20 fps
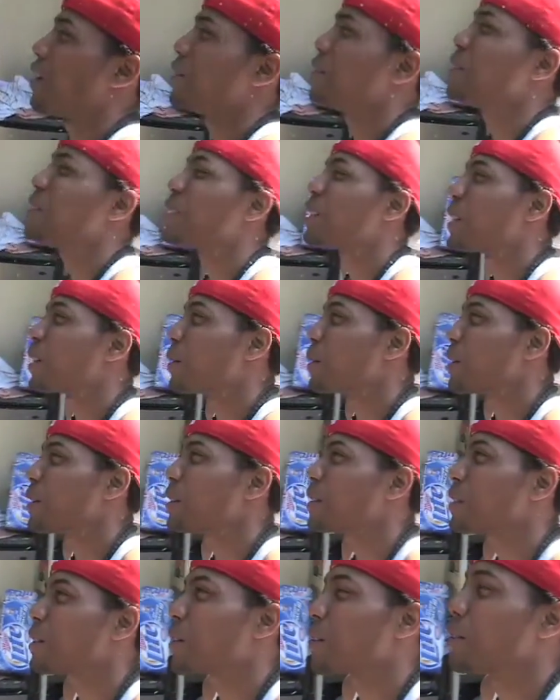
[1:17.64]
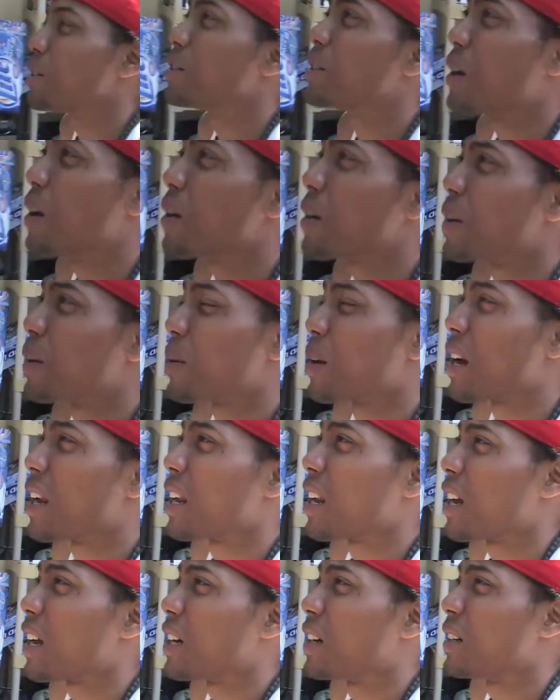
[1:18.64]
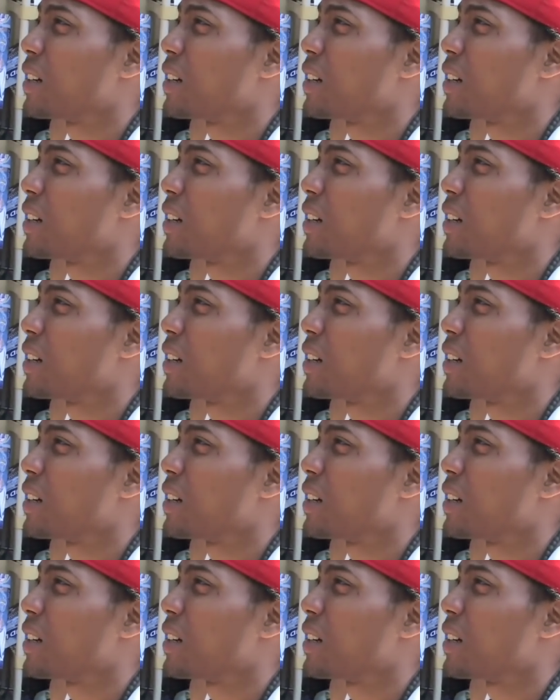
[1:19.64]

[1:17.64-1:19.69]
Are you serious? Or are you joking right now?